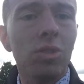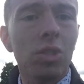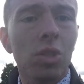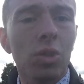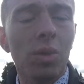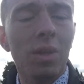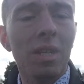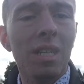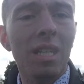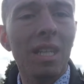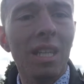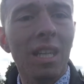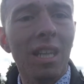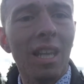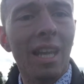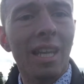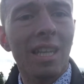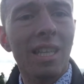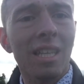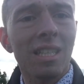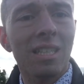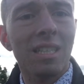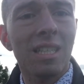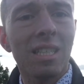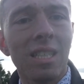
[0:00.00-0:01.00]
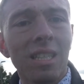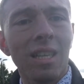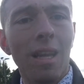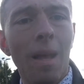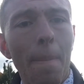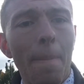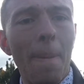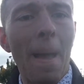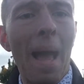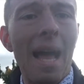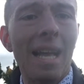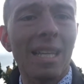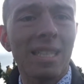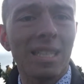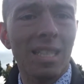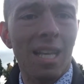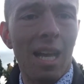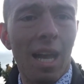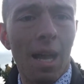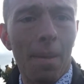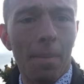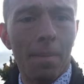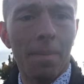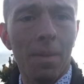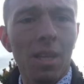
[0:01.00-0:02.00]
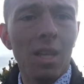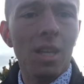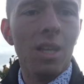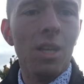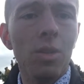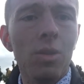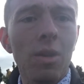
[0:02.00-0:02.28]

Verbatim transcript: treat it like it's a pastime.